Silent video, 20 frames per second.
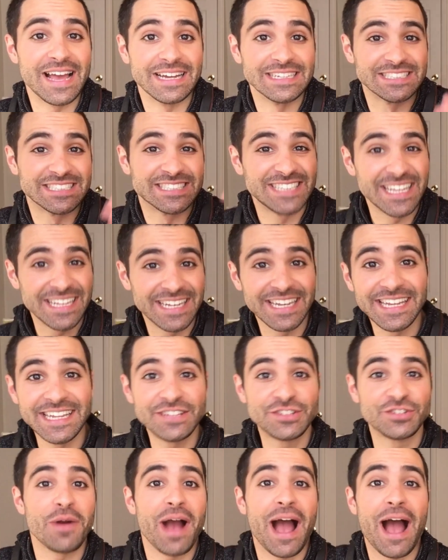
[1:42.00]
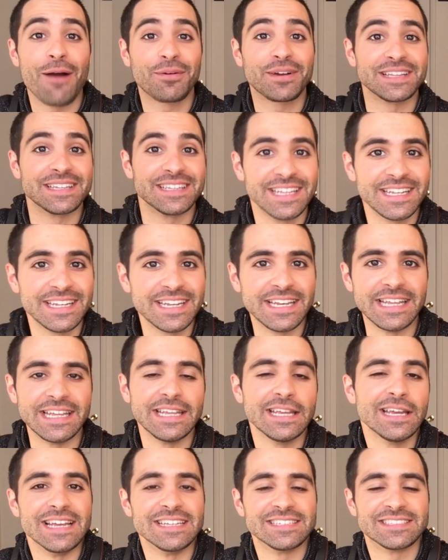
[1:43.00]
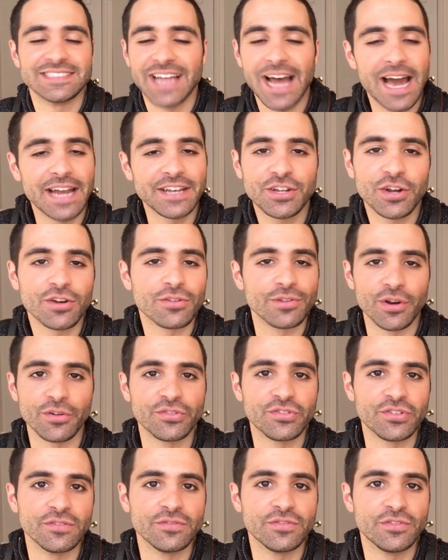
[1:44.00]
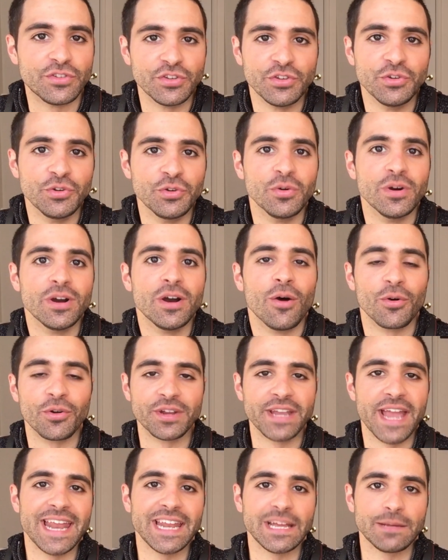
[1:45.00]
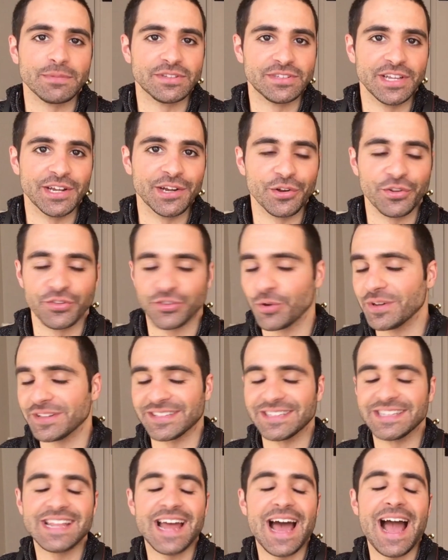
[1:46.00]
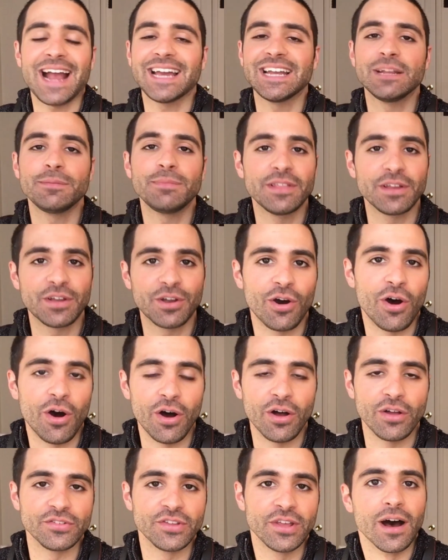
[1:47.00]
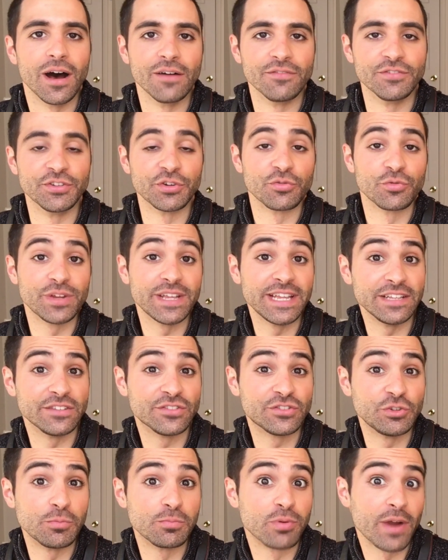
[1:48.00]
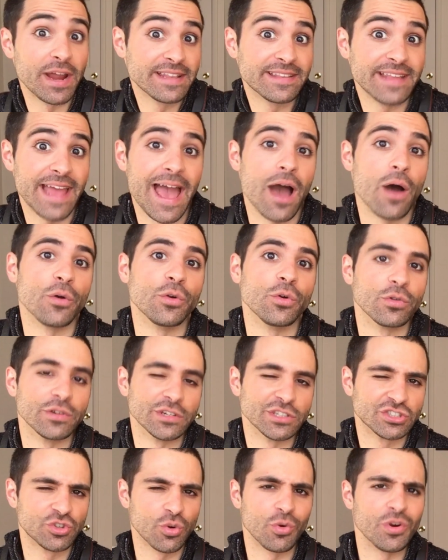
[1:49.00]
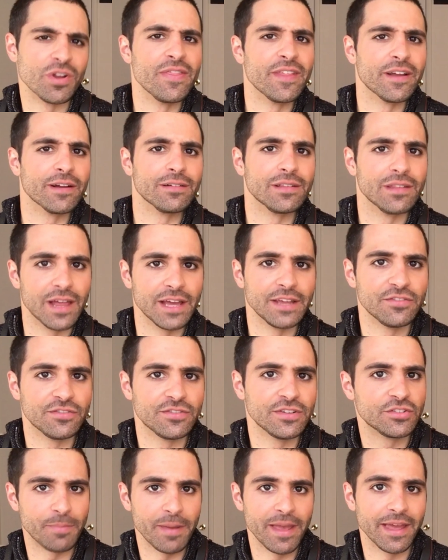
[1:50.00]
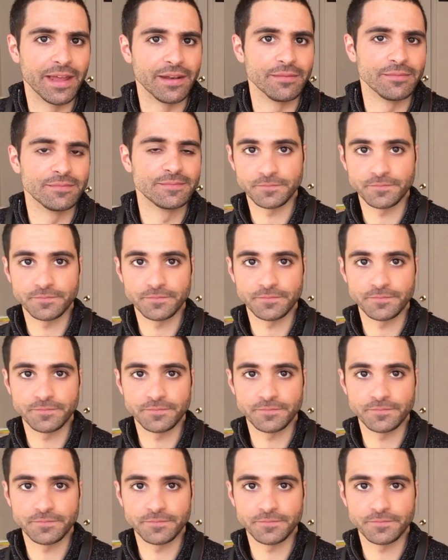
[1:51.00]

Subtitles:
acidity to alkalinity is non-corrosive to organic material, so it's not going to be the cause of your reeds to break down or to shorten their lifespan.